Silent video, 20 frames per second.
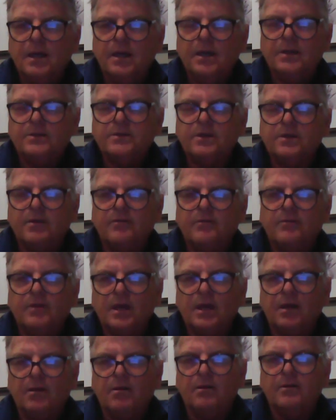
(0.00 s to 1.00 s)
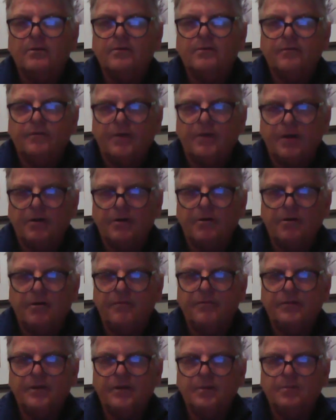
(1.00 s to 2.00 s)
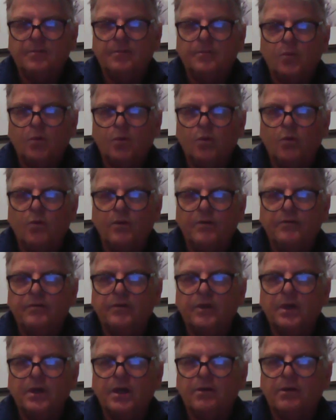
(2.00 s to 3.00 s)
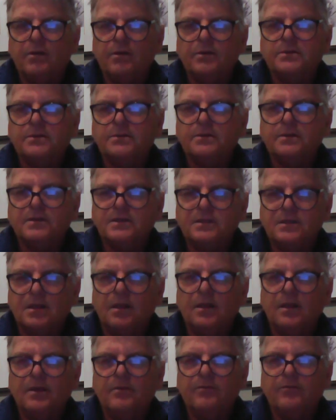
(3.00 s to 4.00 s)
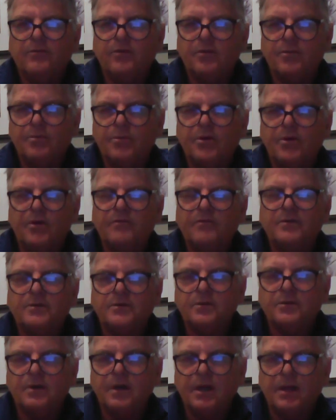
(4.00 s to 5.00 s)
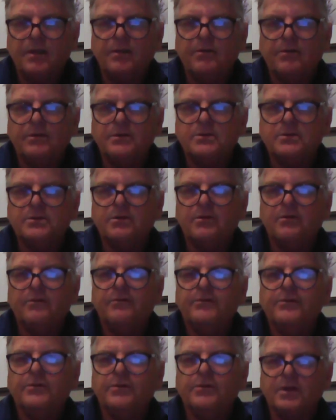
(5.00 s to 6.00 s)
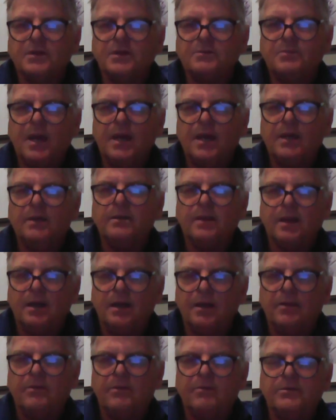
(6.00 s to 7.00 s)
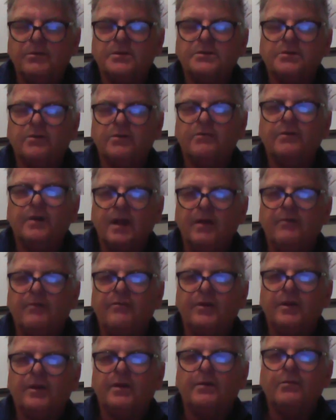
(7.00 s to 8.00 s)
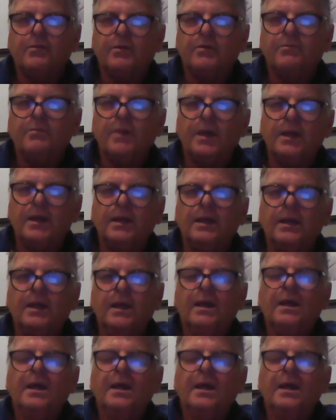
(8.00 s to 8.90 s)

Yeah. So if you cannot photograph them, or if you cannot sell them for a profit to another reserve, to expand that other reserve in Africa with money,